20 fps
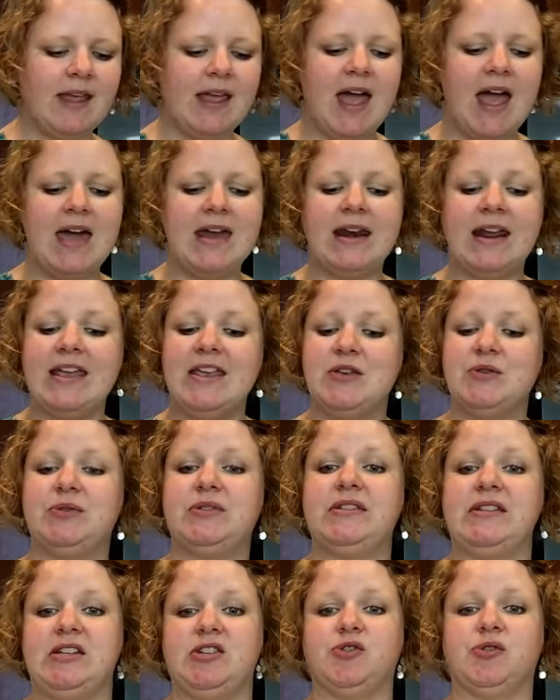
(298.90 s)
And I use
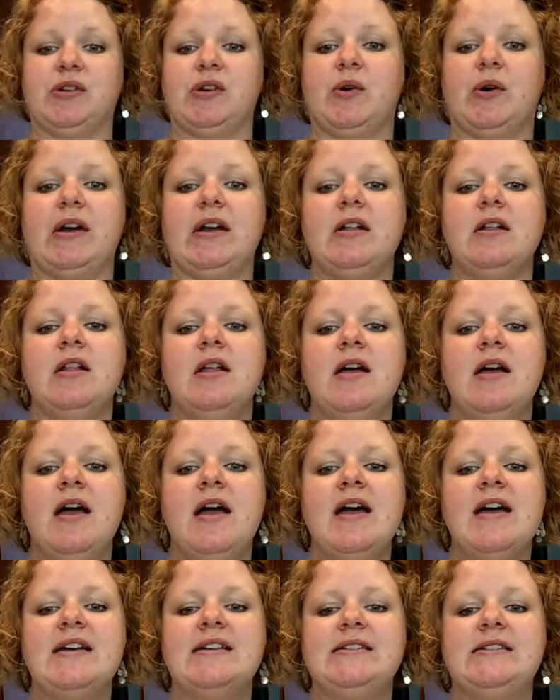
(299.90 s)
tea tree oil.
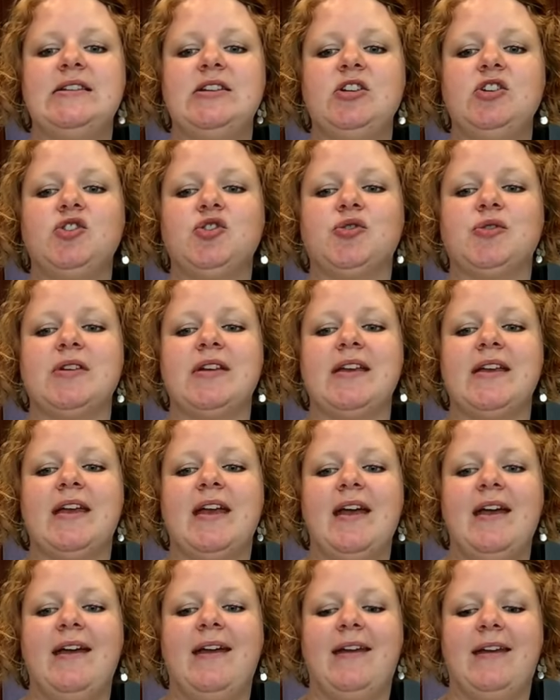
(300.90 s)
Tea tree
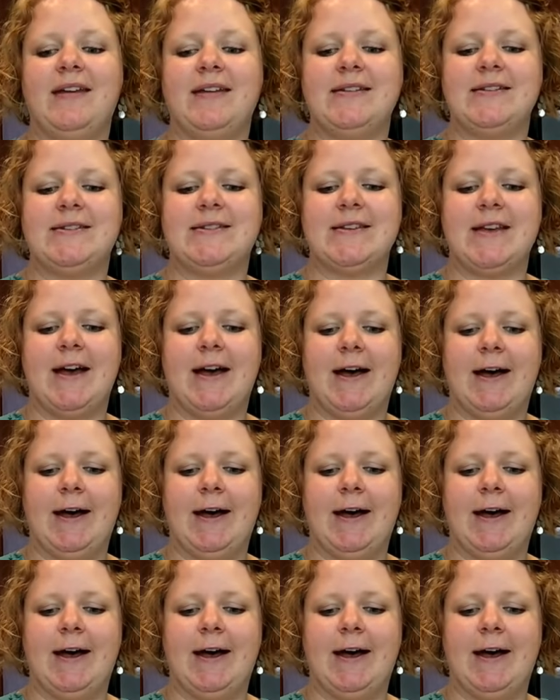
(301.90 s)
is,